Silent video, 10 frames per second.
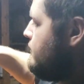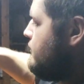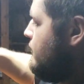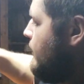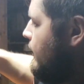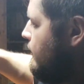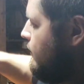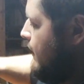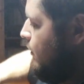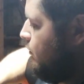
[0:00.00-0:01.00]
So I don't
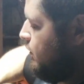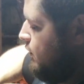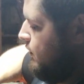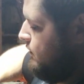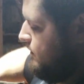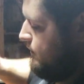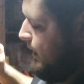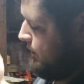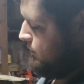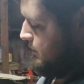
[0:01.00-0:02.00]
know how good this
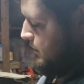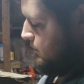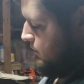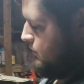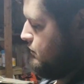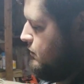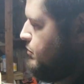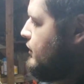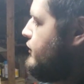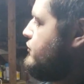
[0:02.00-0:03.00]
actually is because there's,
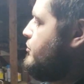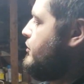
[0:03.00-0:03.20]
there's, a